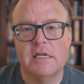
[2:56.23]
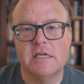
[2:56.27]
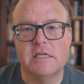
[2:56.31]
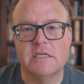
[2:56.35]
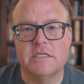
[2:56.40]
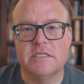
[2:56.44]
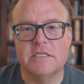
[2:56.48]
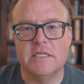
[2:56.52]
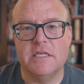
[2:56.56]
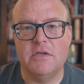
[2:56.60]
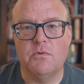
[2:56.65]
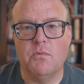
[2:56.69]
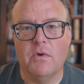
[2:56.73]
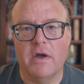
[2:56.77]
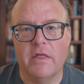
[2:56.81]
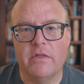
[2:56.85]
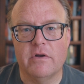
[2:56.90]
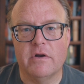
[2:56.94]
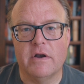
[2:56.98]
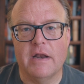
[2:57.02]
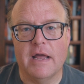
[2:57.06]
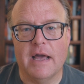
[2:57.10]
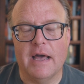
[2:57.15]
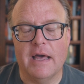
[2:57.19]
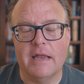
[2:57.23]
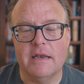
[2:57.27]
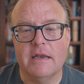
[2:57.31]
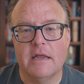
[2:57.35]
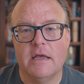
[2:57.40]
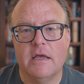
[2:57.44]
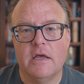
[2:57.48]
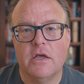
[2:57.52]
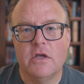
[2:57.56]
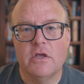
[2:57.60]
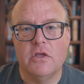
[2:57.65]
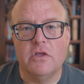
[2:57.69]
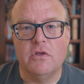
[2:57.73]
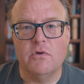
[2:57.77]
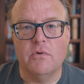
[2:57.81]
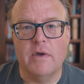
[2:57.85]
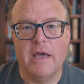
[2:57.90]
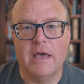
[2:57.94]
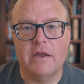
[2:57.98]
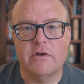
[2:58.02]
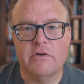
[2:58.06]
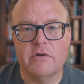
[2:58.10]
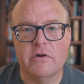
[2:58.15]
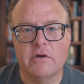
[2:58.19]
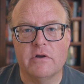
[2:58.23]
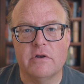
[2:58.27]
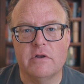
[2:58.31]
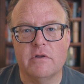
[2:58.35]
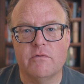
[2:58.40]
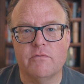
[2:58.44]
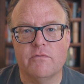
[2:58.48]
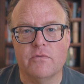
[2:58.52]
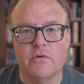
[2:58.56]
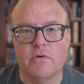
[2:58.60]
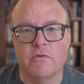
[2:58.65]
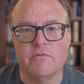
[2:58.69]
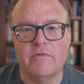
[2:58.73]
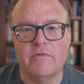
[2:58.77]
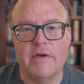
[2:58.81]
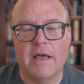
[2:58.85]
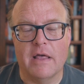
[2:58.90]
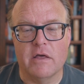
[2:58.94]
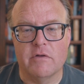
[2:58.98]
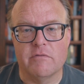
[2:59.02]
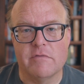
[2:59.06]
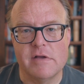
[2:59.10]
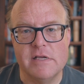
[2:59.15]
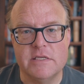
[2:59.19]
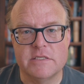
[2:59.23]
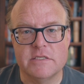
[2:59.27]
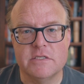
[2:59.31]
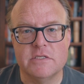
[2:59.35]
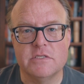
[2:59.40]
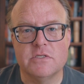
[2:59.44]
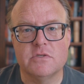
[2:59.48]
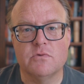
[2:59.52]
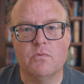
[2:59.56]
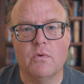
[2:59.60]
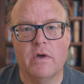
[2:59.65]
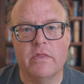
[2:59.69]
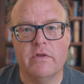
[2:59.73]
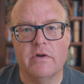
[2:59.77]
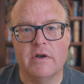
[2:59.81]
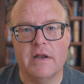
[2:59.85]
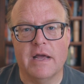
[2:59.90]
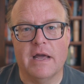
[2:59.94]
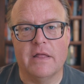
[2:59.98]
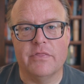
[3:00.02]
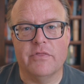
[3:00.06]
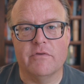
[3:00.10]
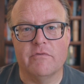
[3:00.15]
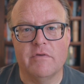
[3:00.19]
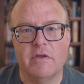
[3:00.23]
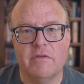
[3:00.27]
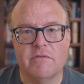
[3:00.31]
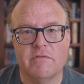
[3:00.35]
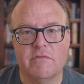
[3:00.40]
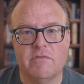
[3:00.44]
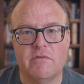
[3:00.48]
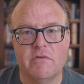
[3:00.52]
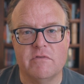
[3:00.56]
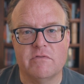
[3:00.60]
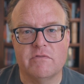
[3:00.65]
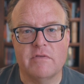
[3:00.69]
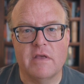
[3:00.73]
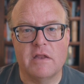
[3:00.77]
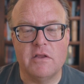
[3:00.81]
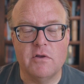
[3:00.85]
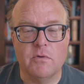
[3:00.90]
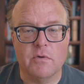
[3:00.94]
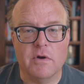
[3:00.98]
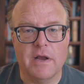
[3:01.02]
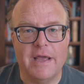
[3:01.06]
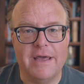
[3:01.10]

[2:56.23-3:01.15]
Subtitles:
to see whether or not you entered for valid reasons, whether or not the reasons you said you were